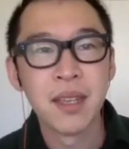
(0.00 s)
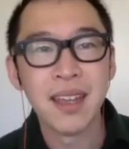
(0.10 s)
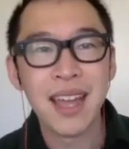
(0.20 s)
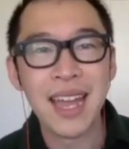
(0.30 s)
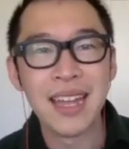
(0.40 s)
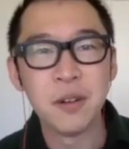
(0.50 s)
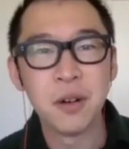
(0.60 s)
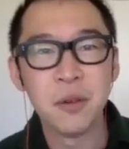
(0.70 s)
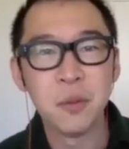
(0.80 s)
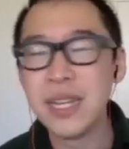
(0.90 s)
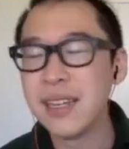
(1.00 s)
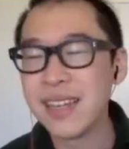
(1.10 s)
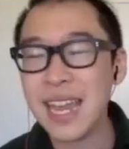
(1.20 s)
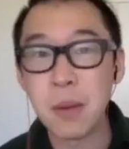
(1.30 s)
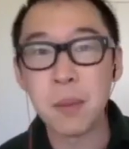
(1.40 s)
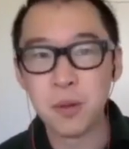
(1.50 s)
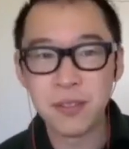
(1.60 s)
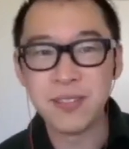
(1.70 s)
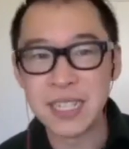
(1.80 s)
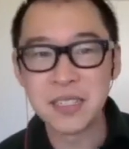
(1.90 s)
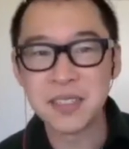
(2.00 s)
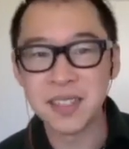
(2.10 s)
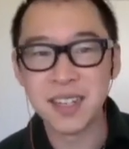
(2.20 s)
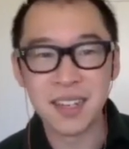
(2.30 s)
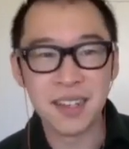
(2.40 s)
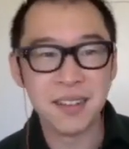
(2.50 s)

And we came up with these five